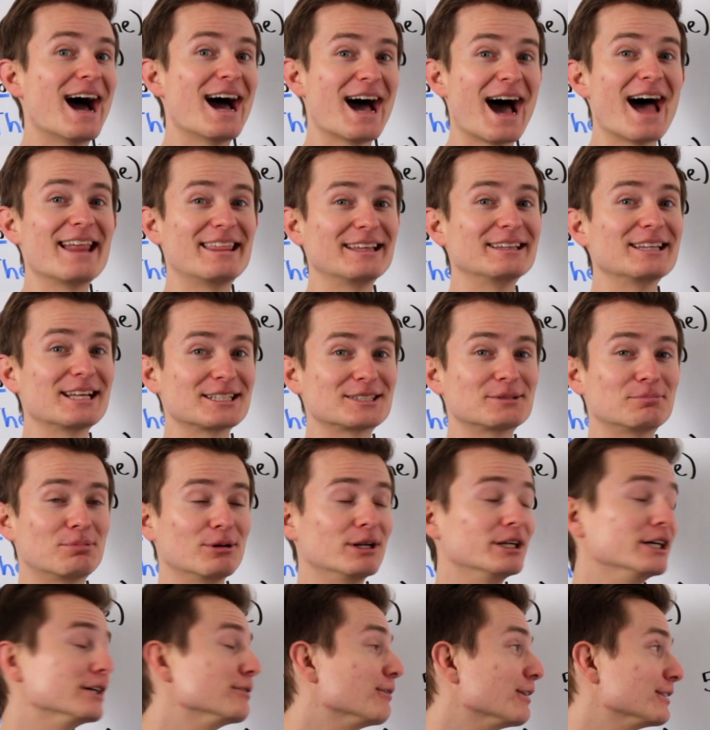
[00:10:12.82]
I think that's a
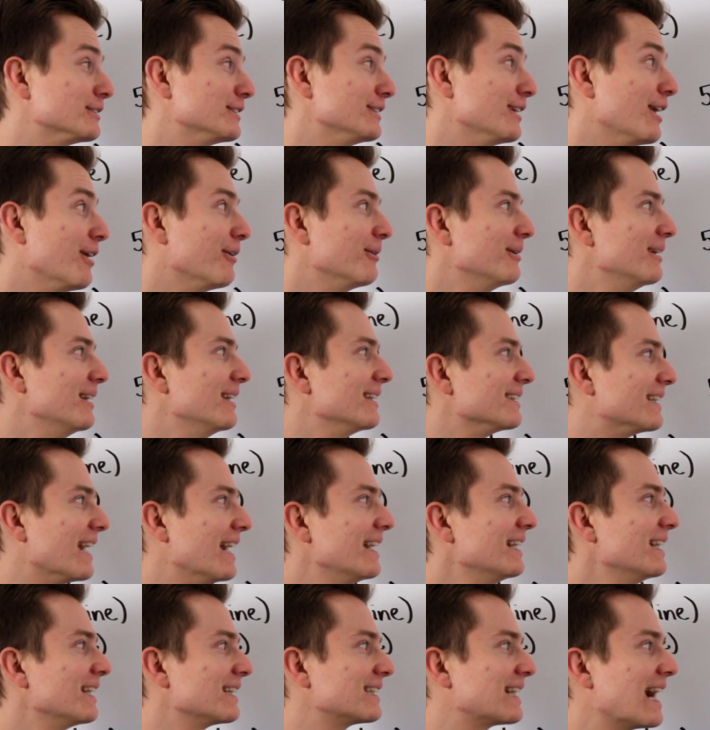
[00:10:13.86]
pretty good one to know.
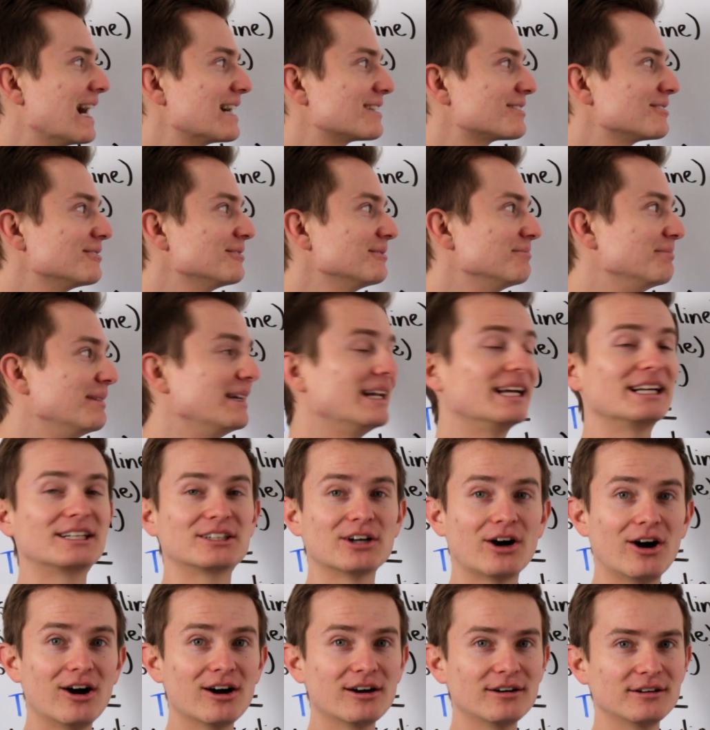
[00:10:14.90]
Okay? Carro, meaning
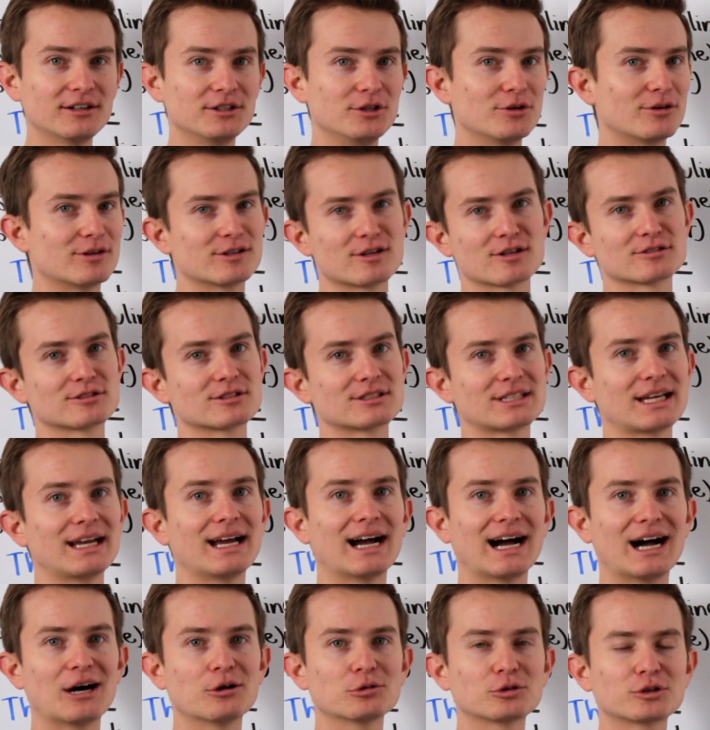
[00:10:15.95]
car. You can also say
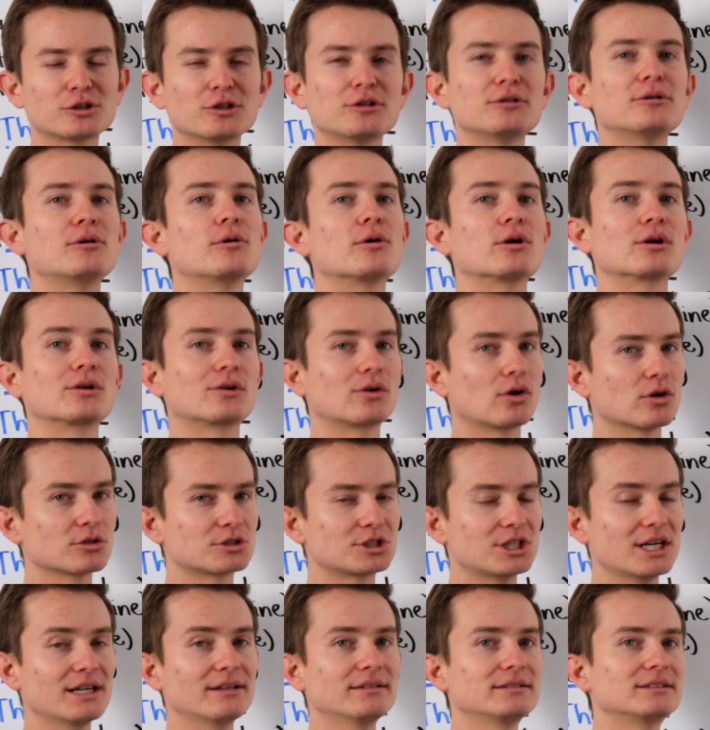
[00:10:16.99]
auto or
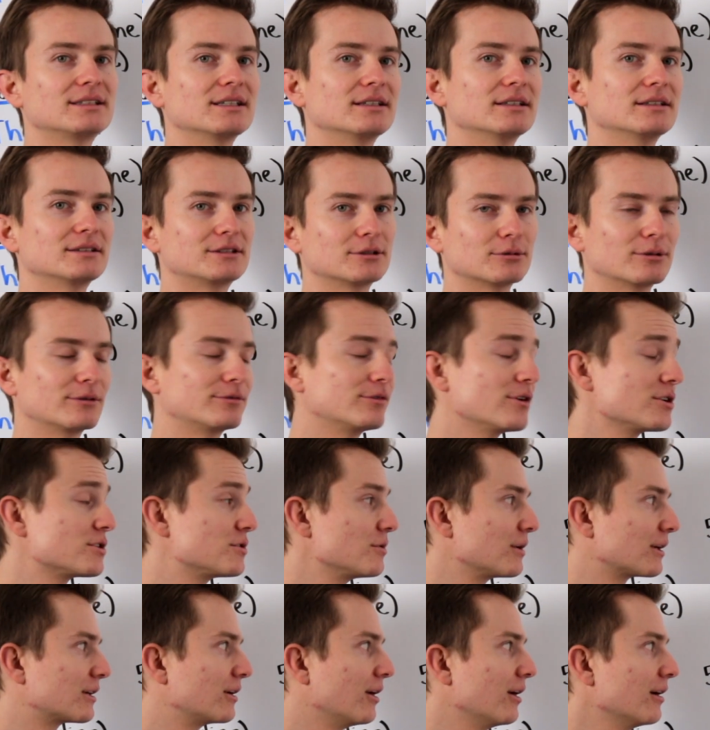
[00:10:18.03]
coche to refer
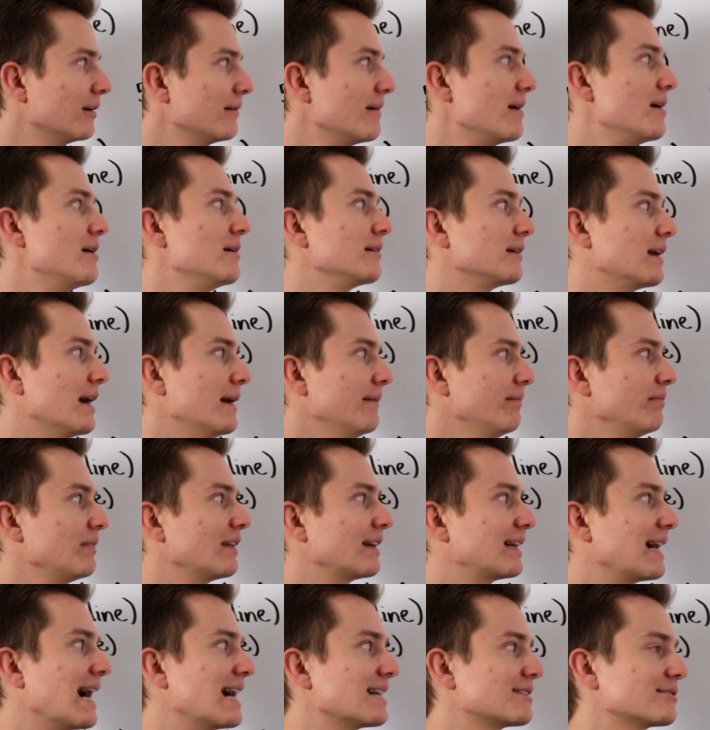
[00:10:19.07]
to a car. Okay?
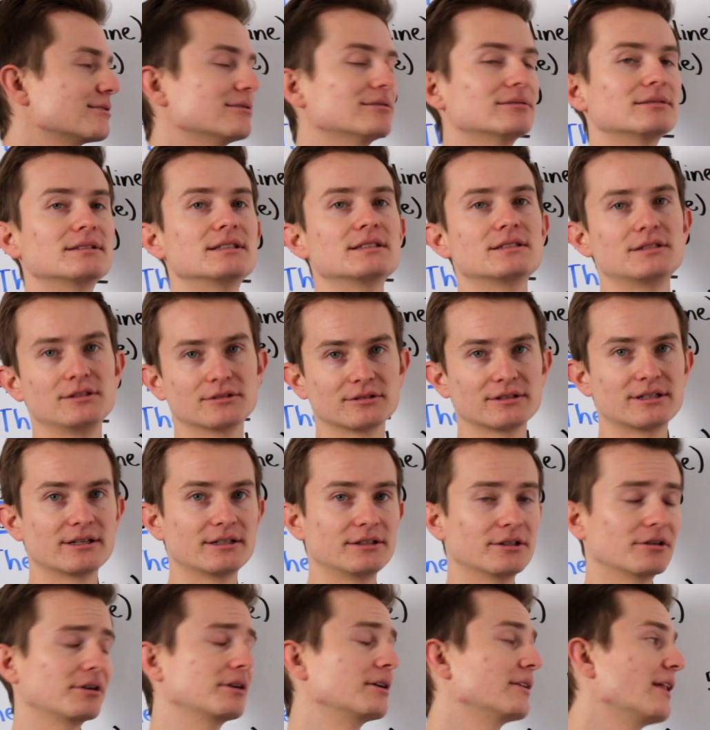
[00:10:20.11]
Carro, you'll
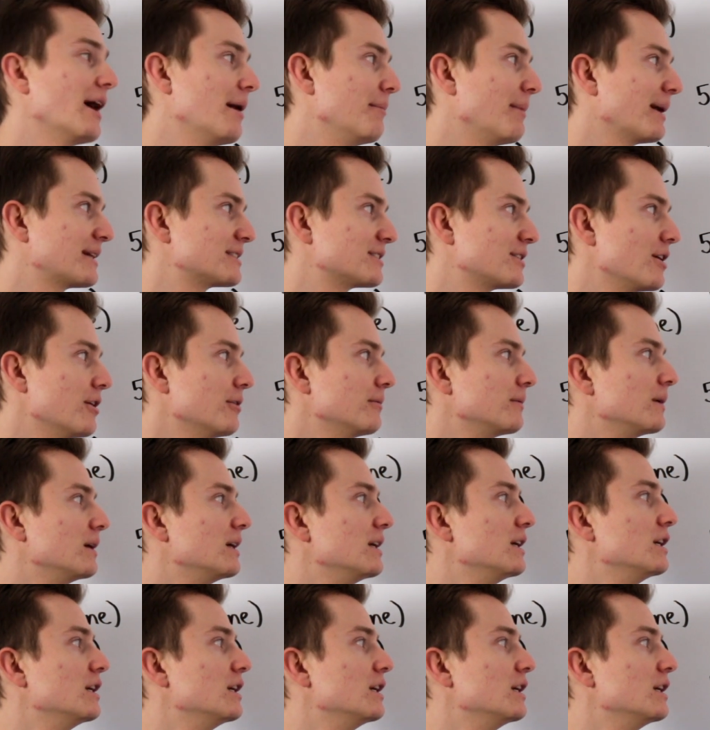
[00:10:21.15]
hear that in Mexico.